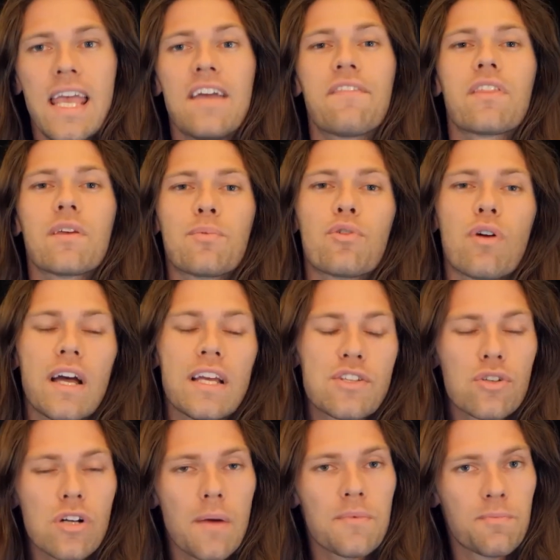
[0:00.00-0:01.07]
If the price
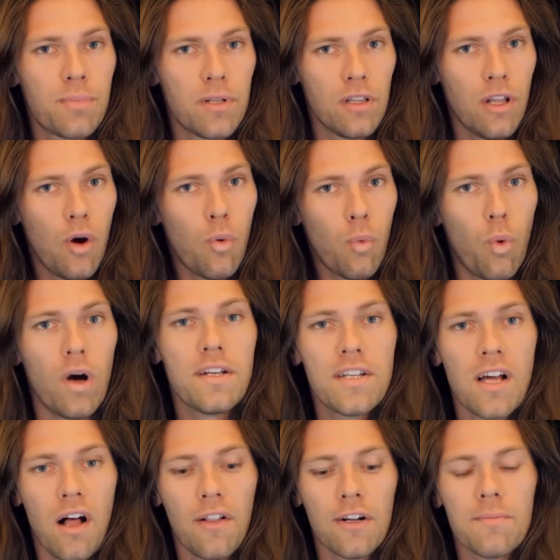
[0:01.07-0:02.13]
drops below
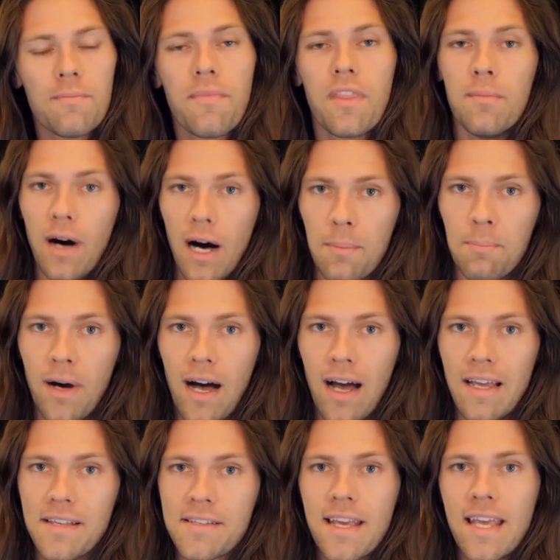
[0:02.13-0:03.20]
$1, the bot
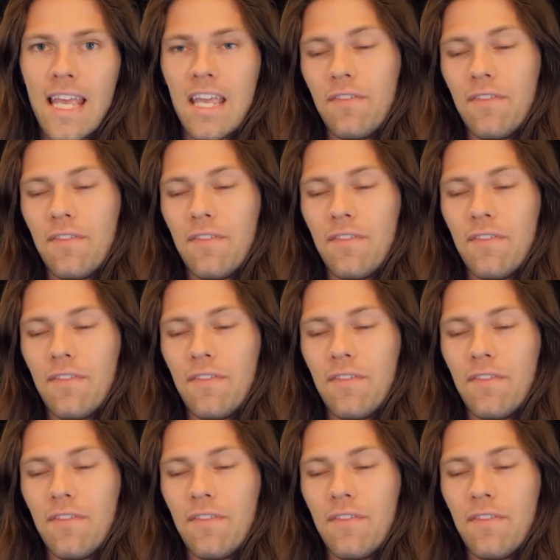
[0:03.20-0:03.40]
buys.